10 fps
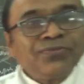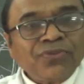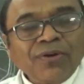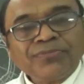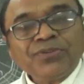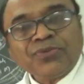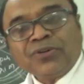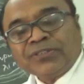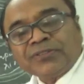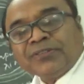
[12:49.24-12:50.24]
from the
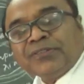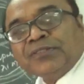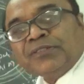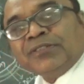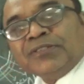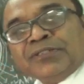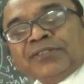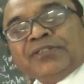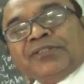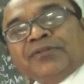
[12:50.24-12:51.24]
water
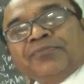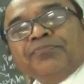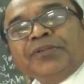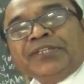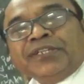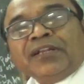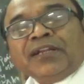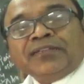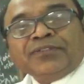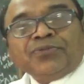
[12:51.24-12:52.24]
medial
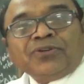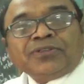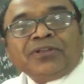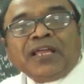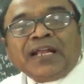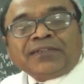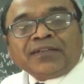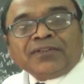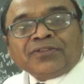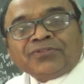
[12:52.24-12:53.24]
and the water
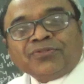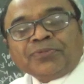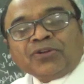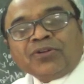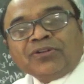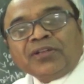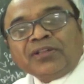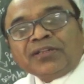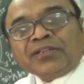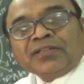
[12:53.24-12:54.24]
lateral
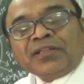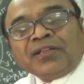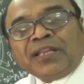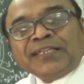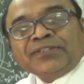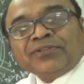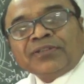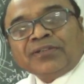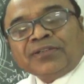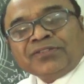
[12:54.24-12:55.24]
supracondylar line
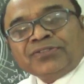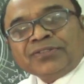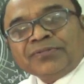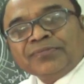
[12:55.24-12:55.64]
or ridge,